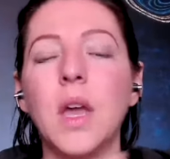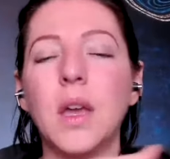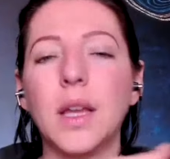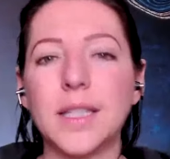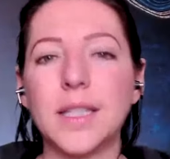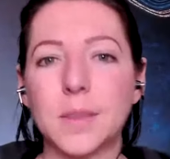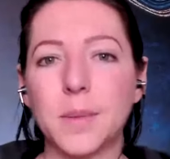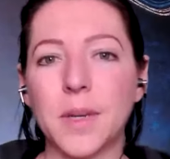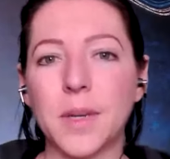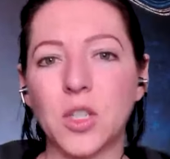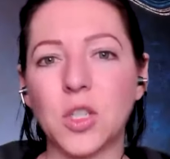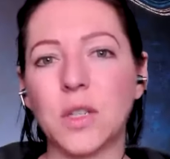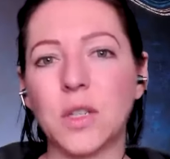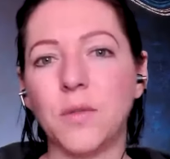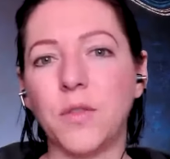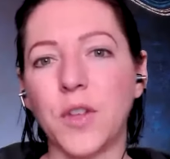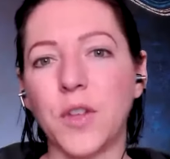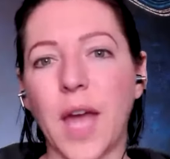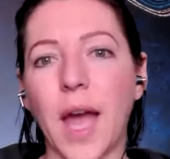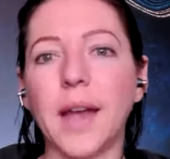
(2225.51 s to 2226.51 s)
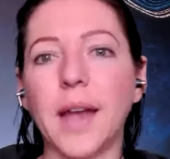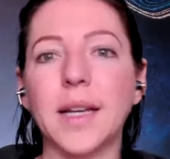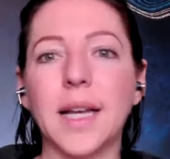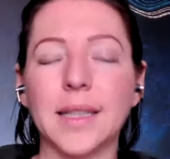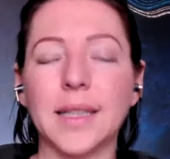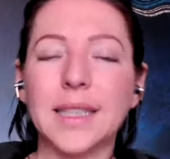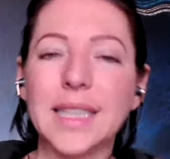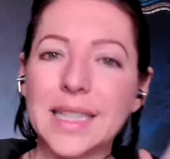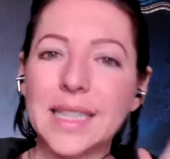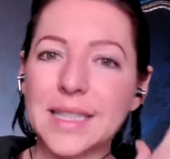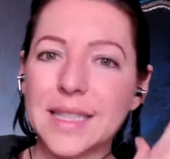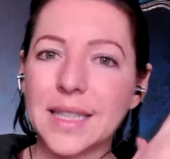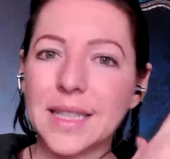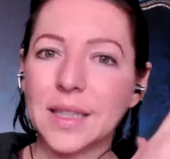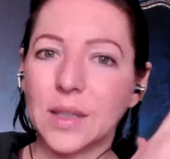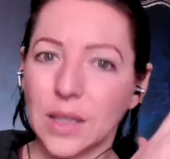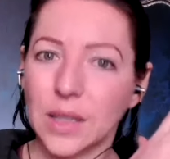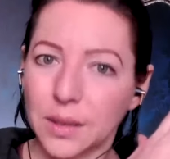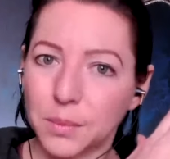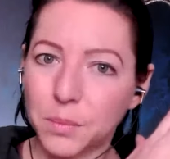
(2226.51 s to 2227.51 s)
especially for that, at least
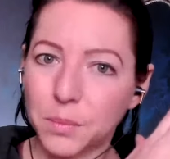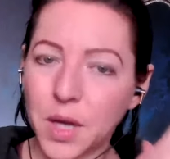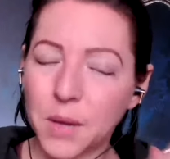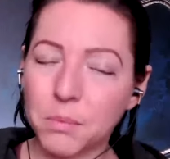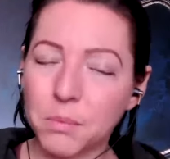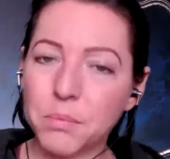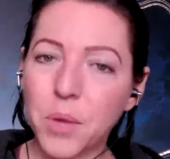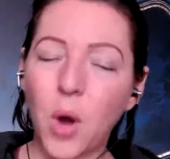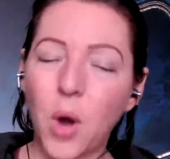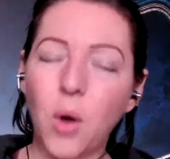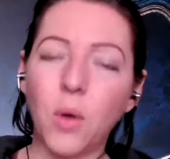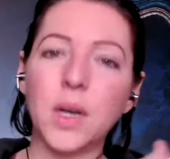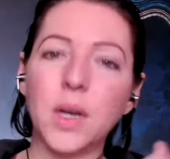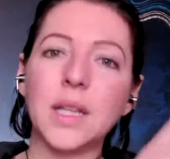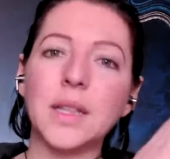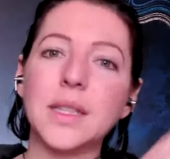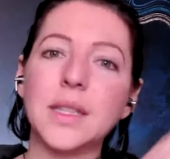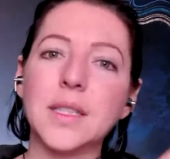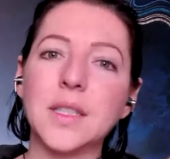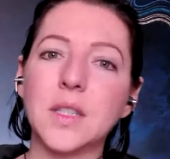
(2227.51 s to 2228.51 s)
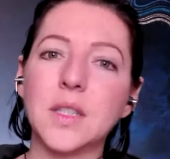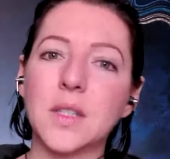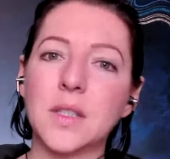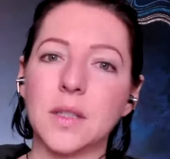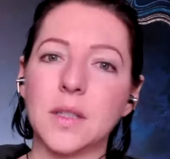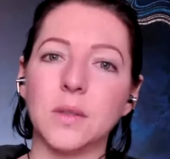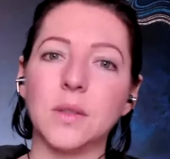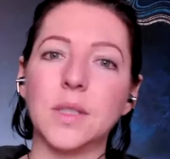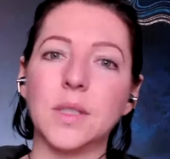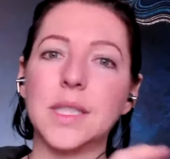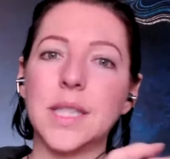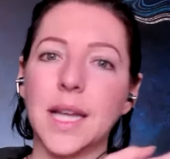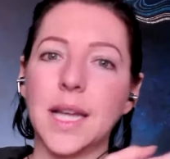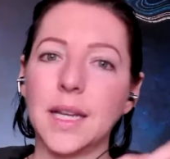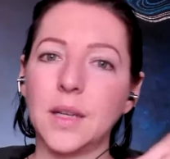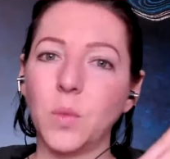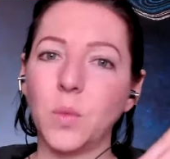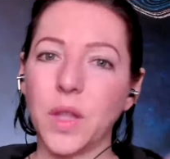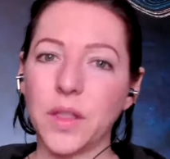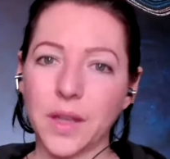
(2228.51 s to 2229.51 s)
the component that's
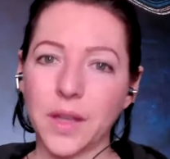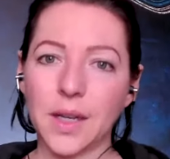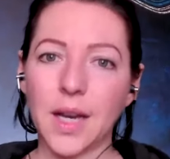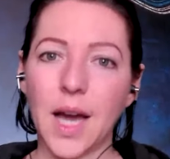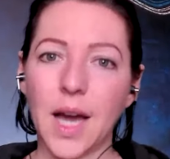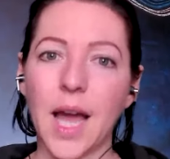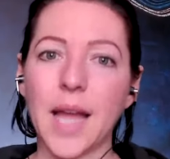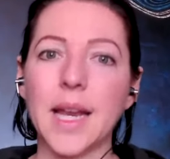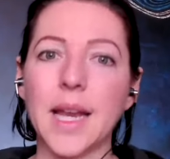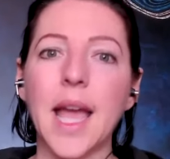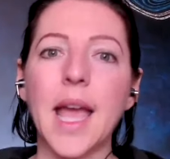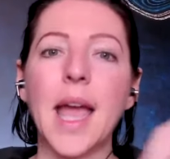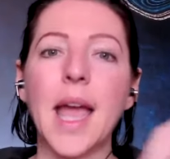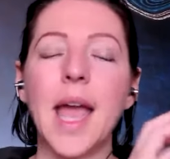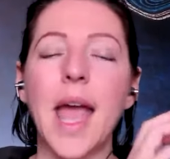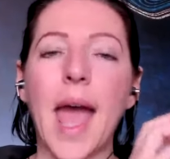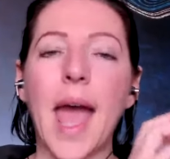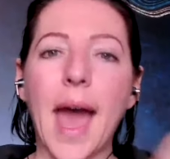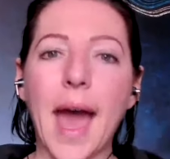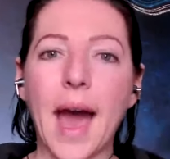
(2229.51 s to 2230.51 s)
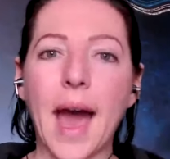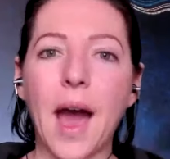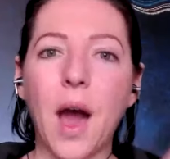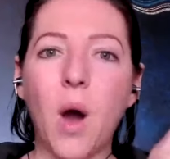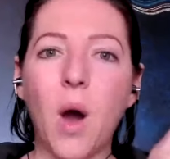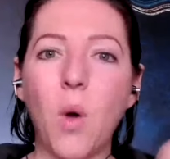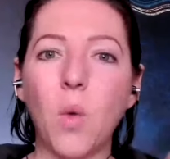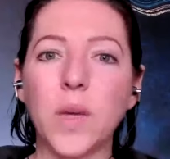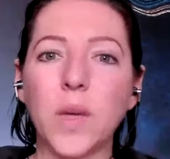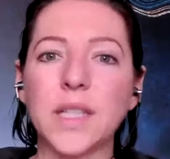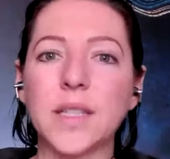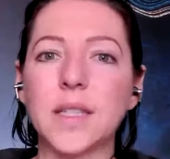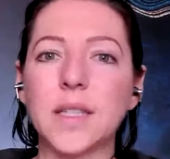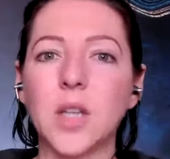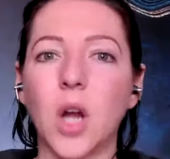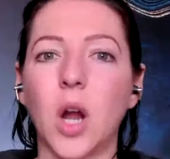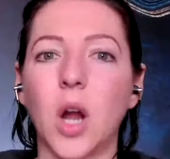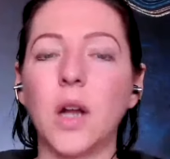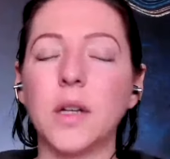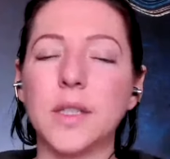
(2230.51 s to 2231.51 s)
associated with a gut how we
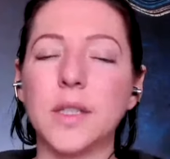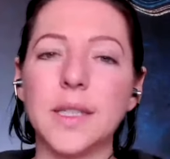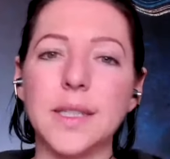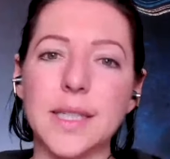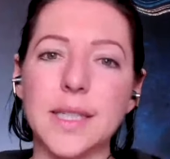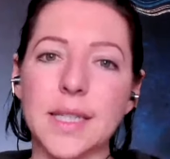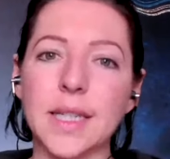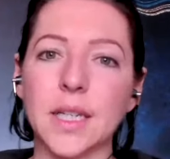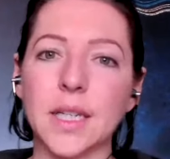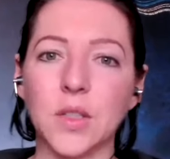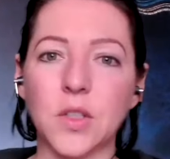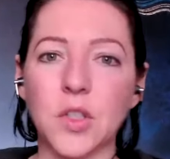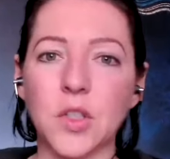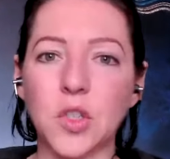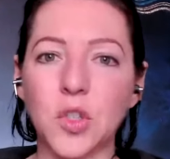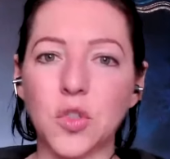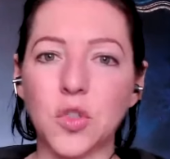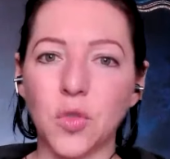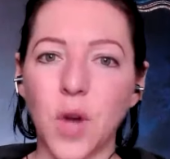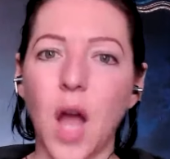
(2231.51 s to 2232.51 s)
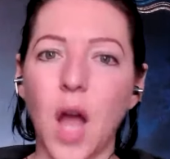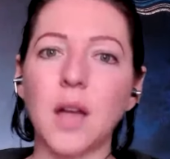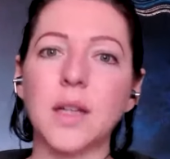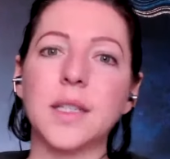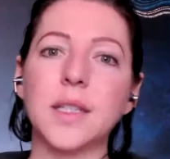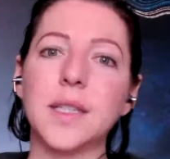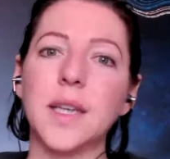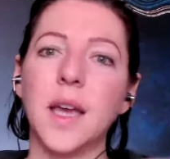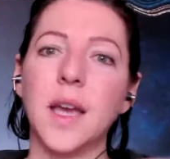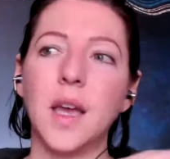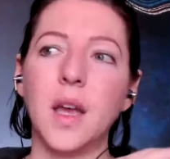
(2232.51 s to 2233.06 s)
start to deconstruct